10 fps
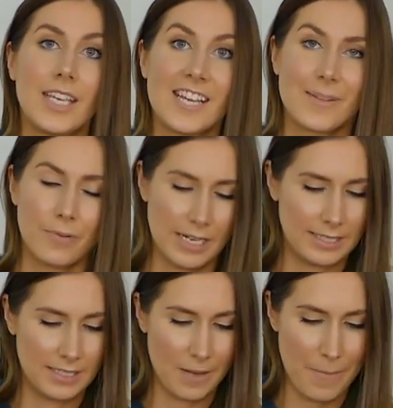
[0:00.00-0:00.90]
at the
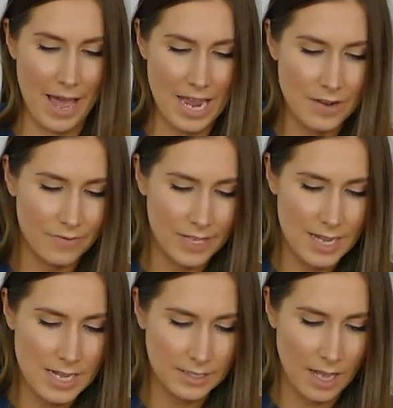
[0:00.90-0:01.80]
prices I paid for
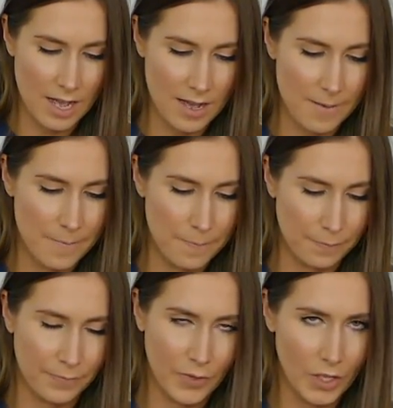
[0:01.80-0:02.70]
these,
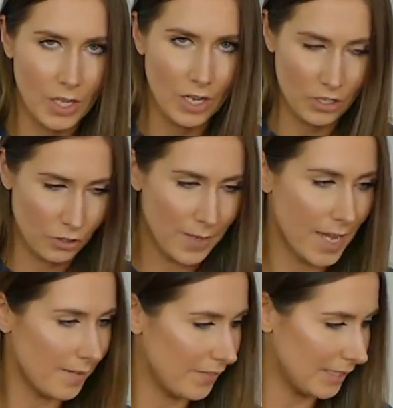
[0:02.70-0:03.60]
you'll be
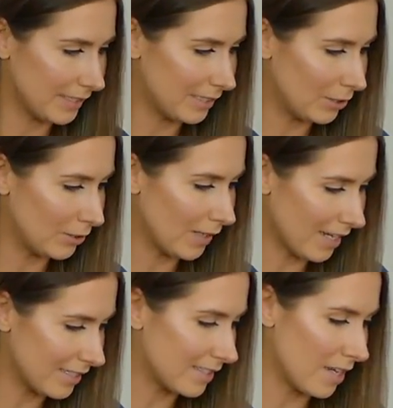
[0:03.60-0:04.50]
able to
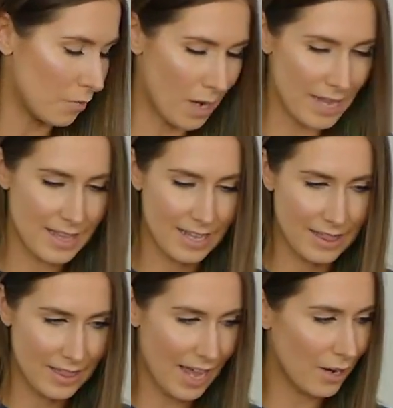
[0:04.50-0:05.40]
understand why I think
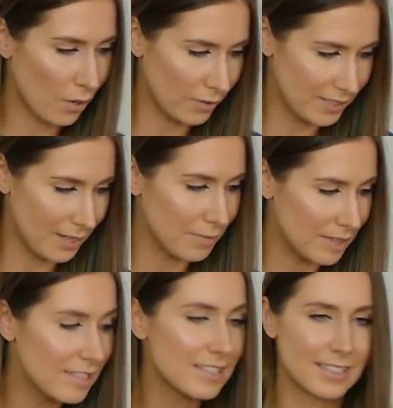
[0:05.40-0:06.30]
that whole set with
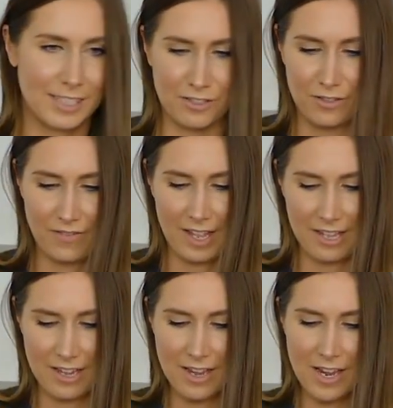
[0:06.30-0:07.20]
this is such good value.